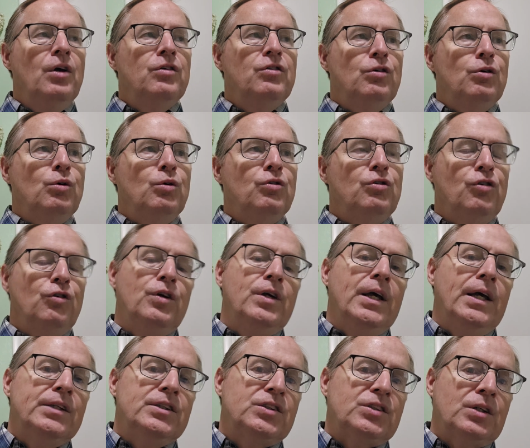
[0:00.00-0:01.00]
to
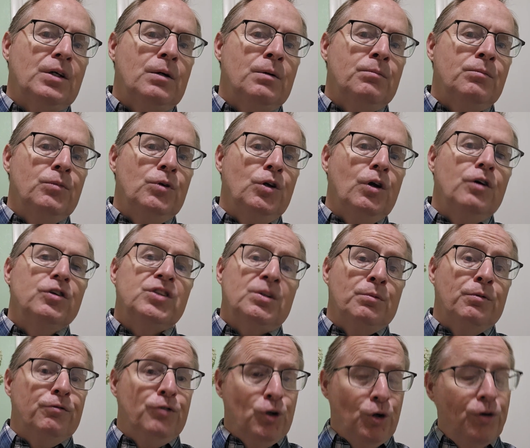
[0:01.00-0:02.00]
get some
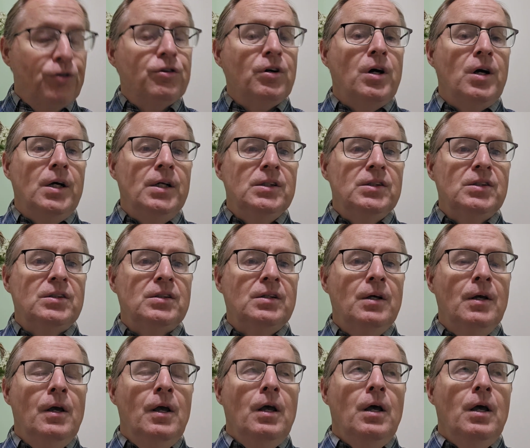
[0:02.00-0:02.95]
of your thoughts